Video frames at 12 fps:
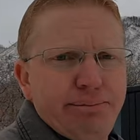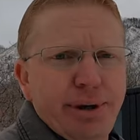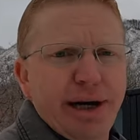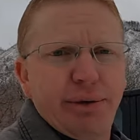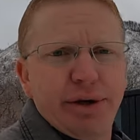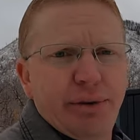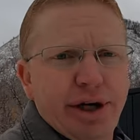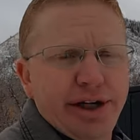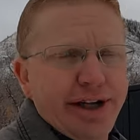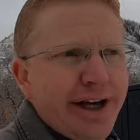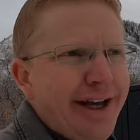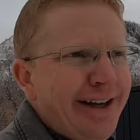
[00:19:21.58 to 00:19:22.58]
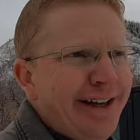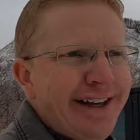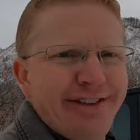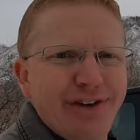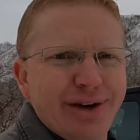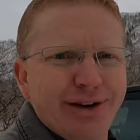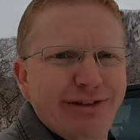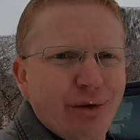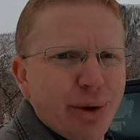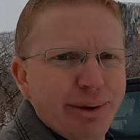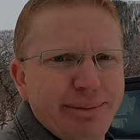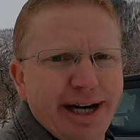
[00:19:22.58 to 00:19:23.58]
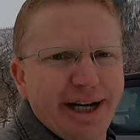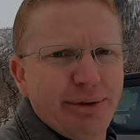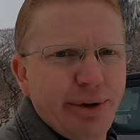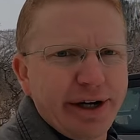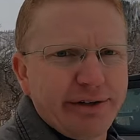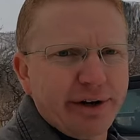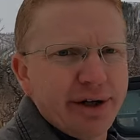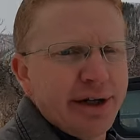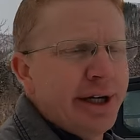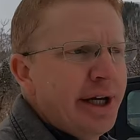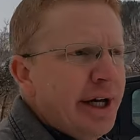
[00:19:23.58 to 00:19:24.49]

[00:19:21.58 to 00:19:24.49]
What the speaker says: Buy what you want. If you can afford it, buy it, whatever.